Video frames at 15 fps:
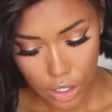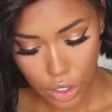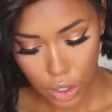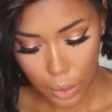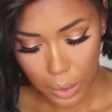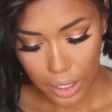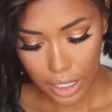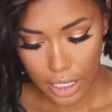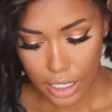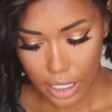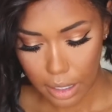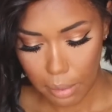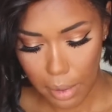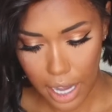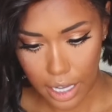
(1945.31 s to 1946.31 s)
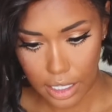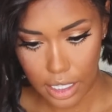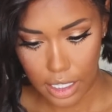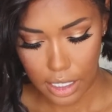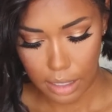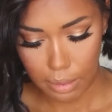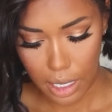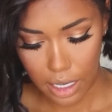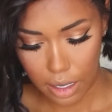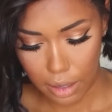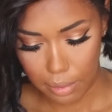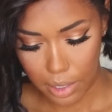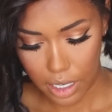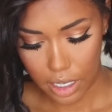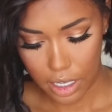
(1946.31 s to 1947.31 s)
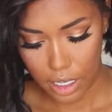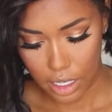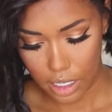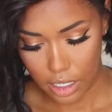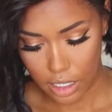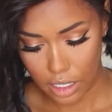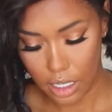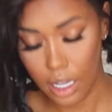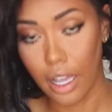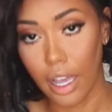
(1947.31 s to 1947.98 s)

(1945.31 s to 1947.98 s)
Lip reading: So let's get back to this makeup because